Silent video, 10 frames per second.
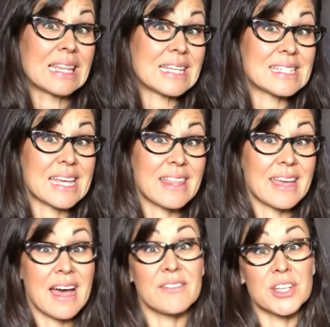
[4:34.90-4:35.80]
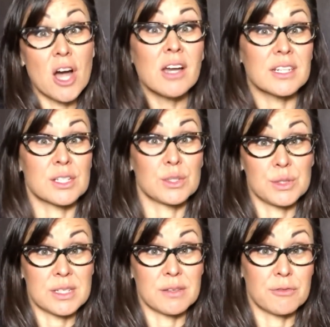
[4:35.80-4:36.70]
Let's say they have a non
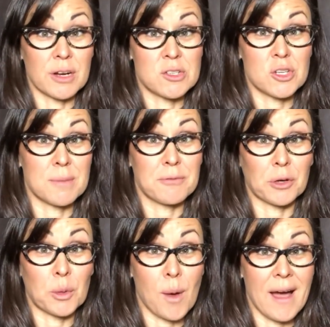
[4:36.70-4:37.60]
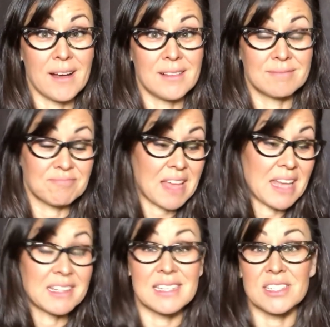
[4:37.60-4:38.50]
exclusive friendship for a while
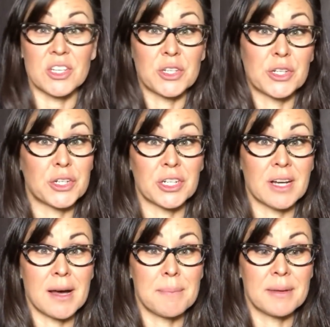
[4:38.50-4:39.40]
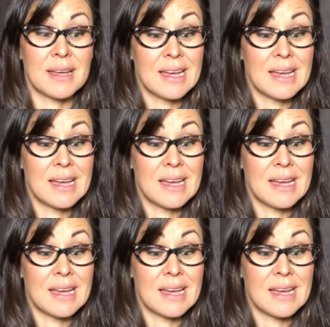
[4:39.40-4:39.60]
and continue to hook up.